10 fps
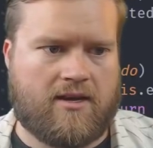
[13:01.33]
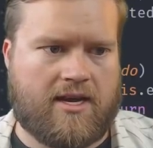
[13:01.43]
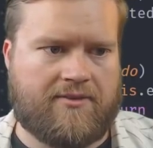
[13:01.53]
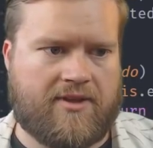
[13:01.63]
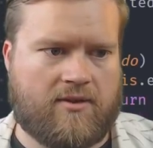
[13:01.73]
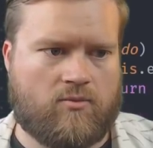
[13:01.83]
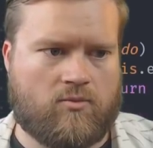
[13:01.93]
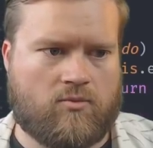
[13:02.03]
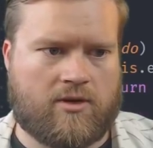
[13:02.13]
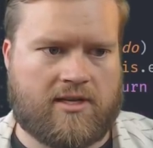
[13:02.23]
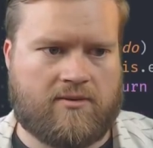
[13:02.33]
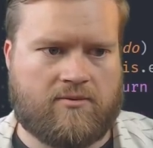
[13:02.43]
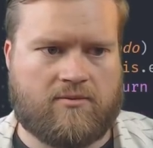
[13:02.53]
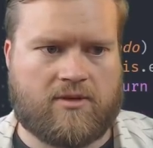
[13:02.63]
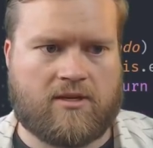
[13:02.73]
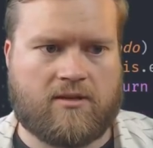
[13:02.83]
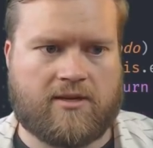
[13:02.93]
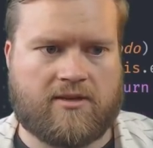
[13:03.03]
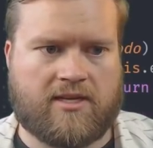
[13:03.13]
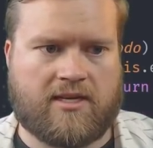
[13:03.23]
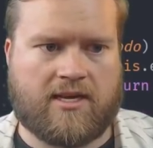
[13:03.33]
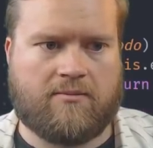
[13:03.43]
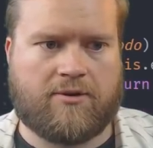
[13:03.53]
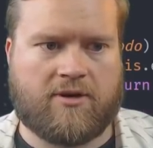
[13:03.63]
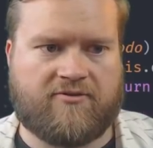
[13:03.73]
And then we're going to clear the input